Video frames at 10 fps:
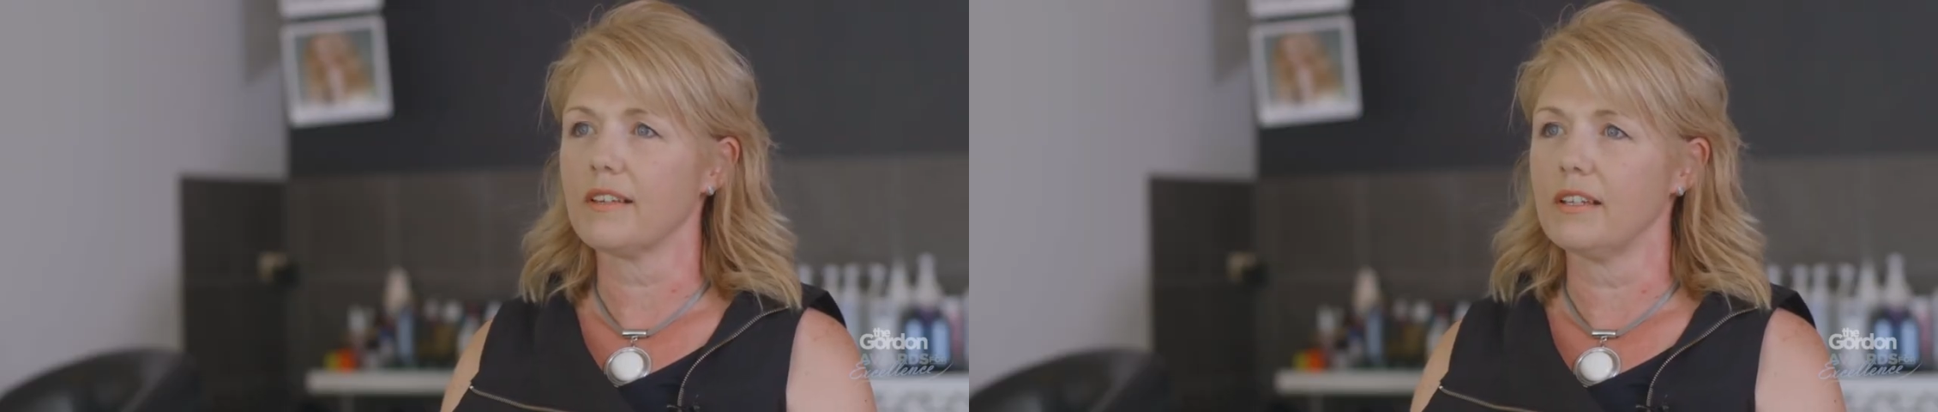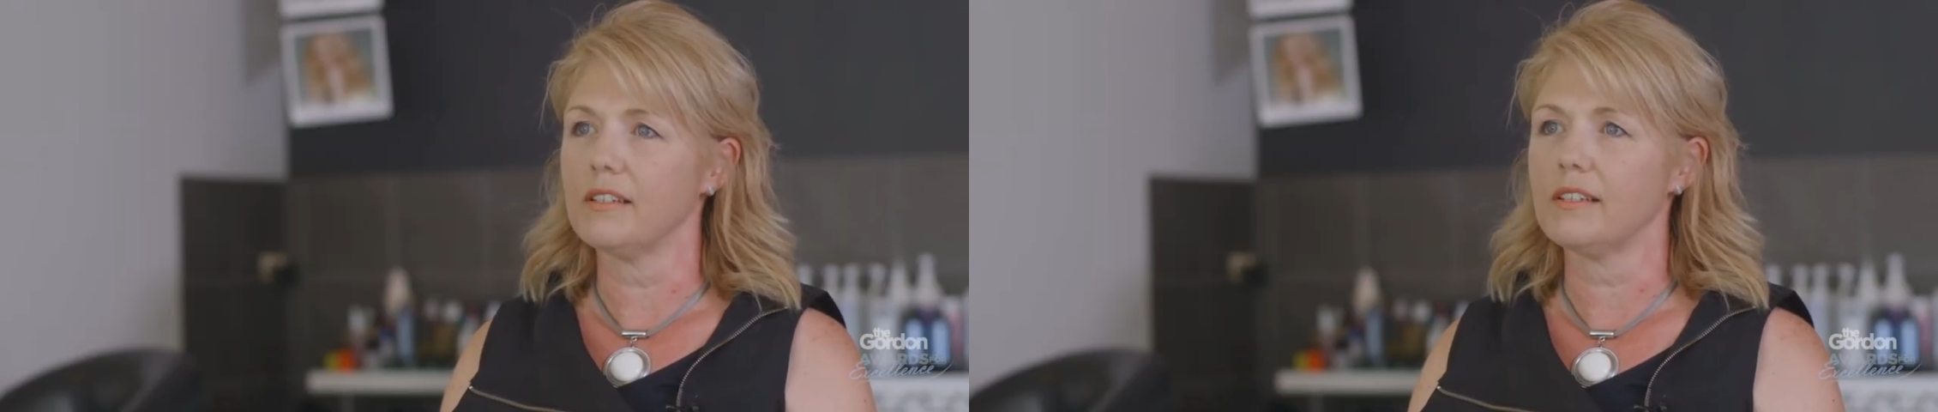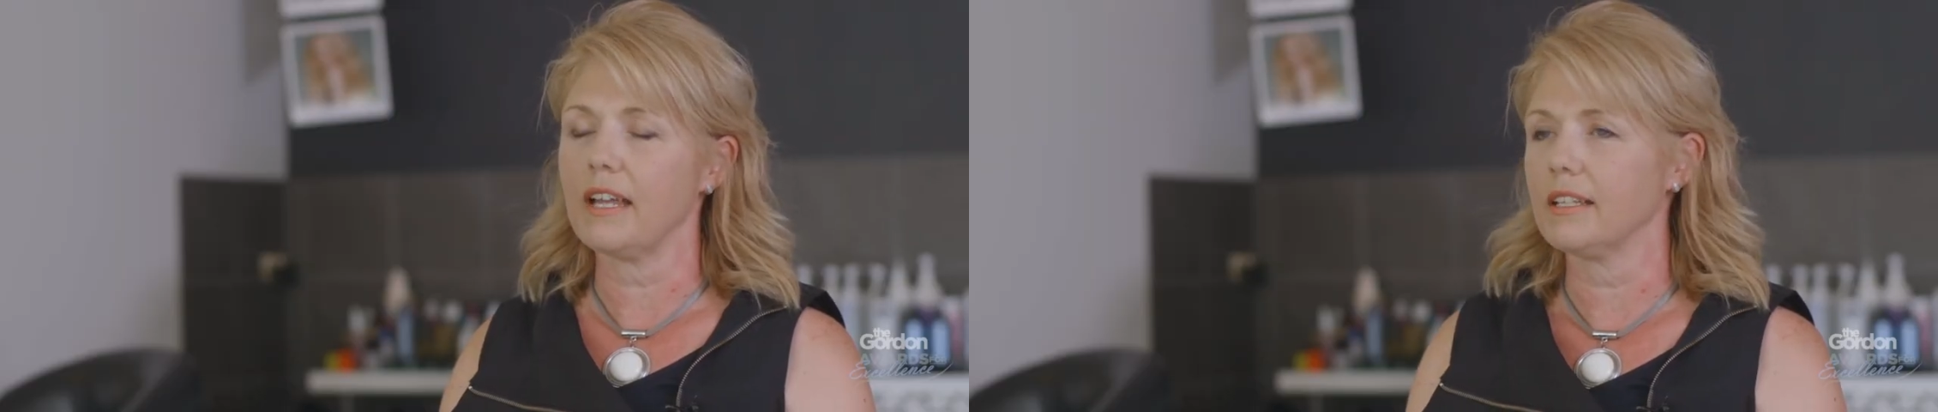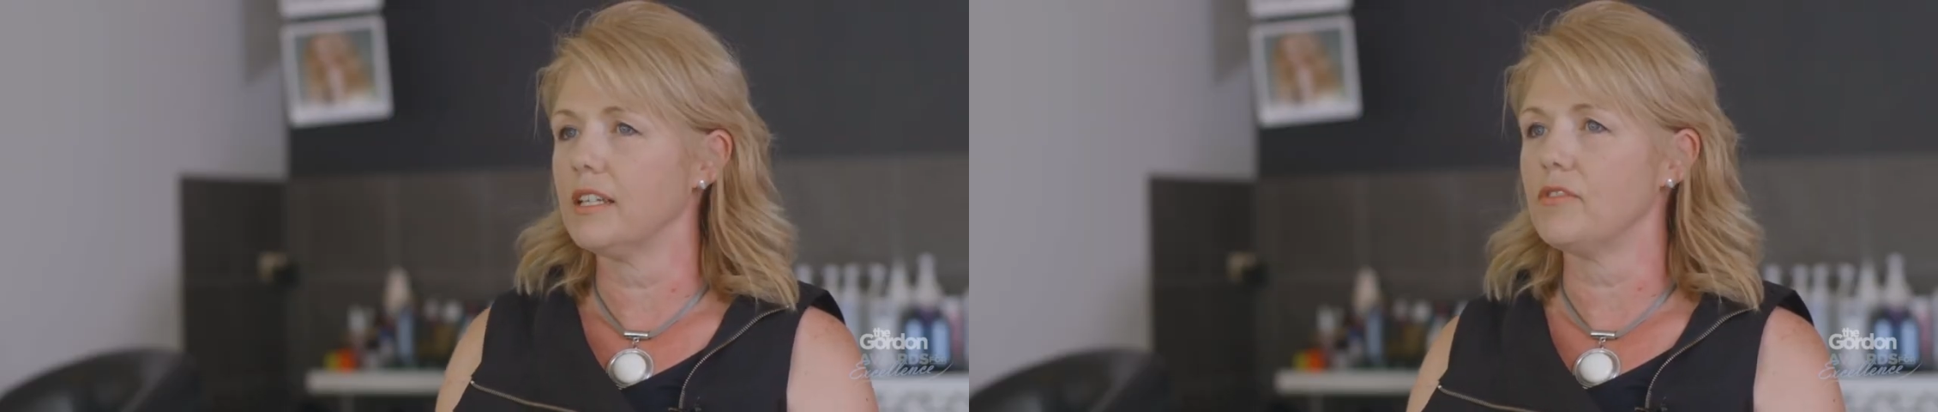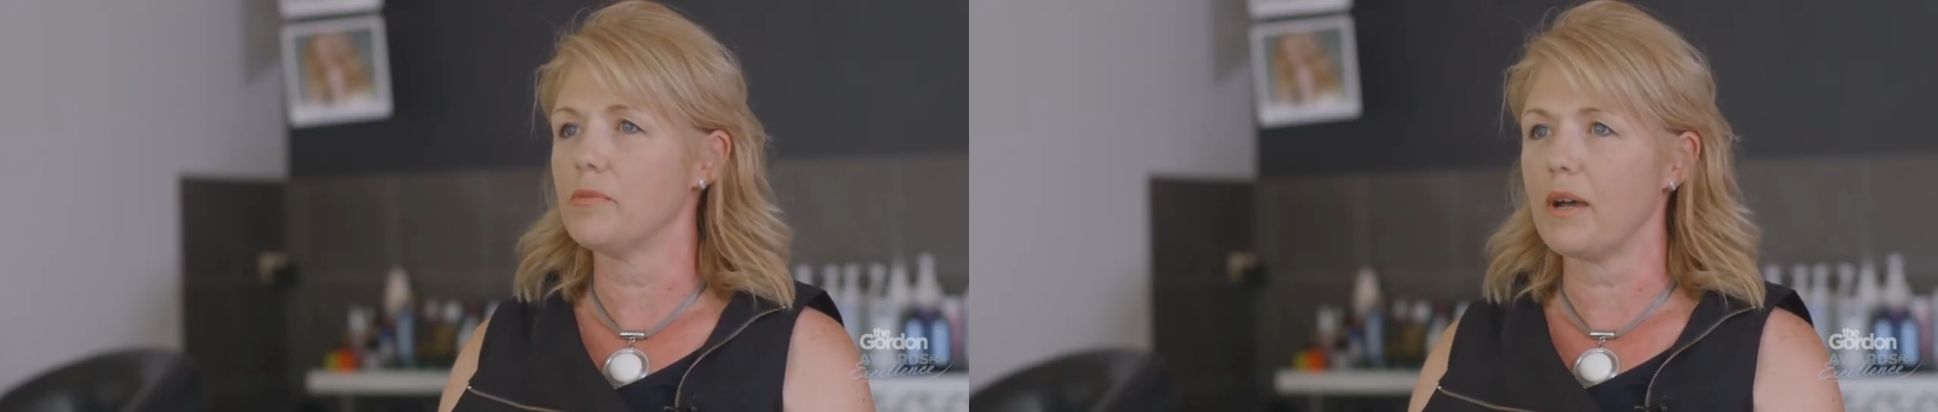and
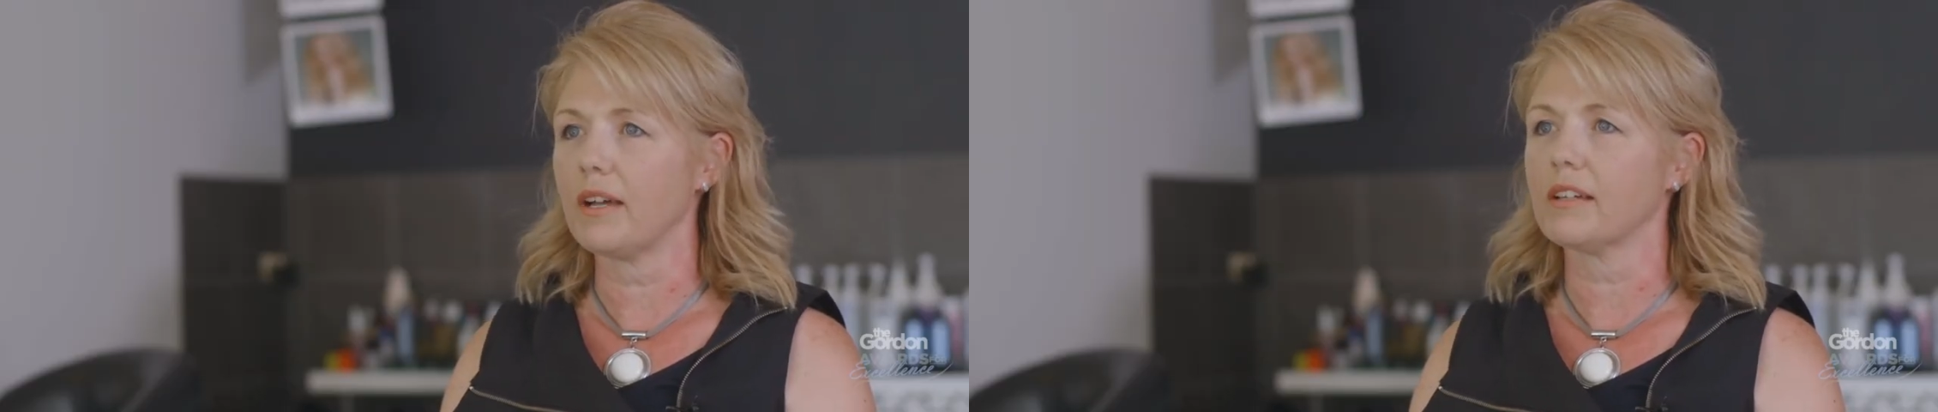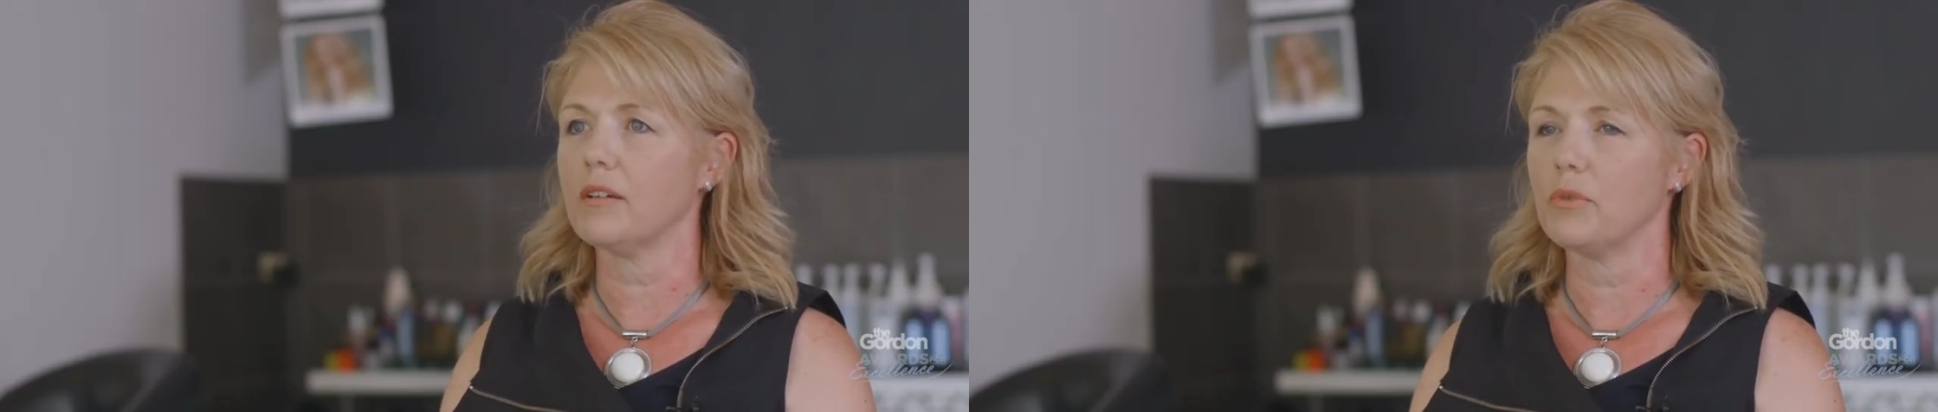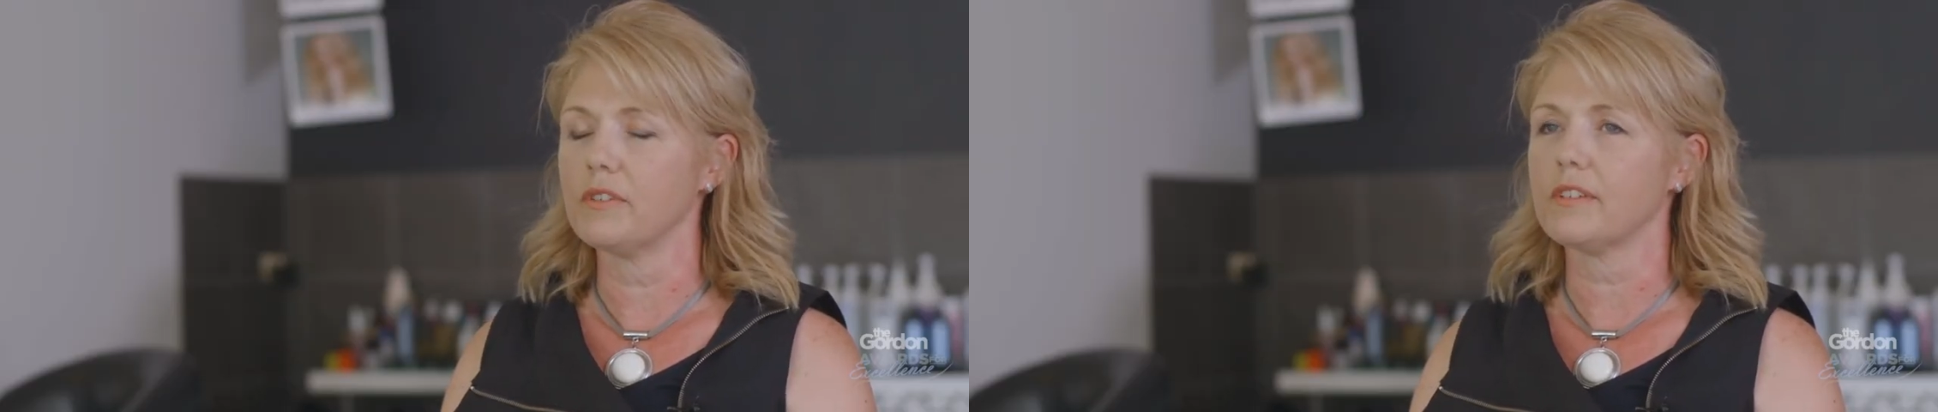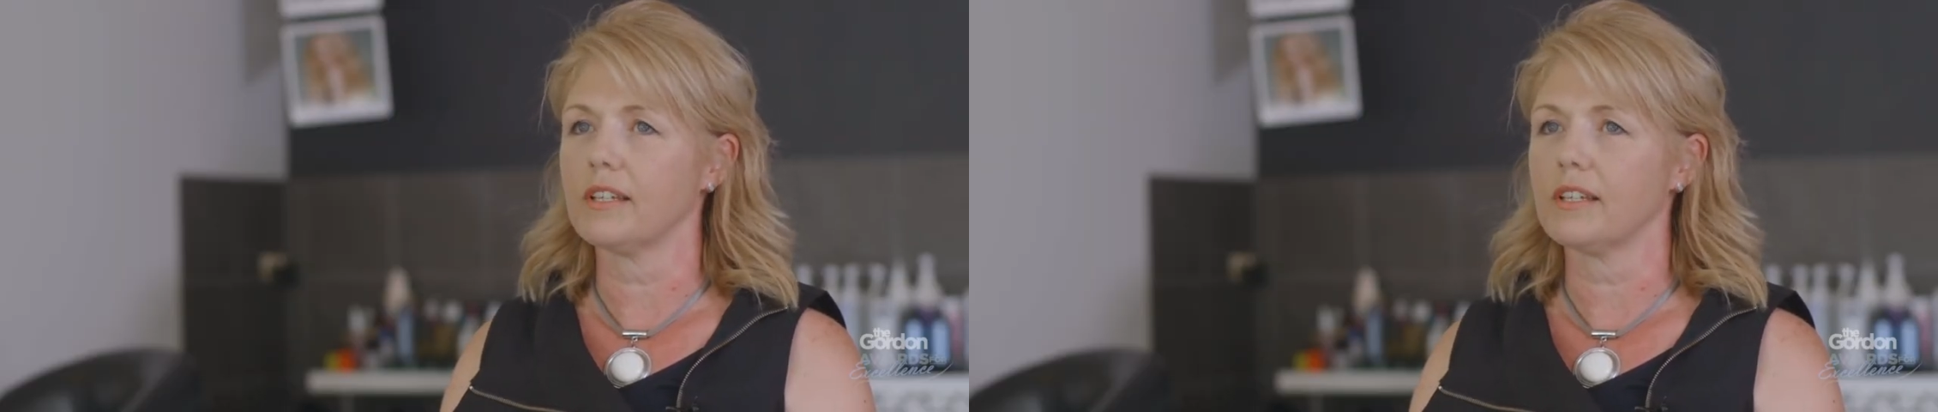gives back and wants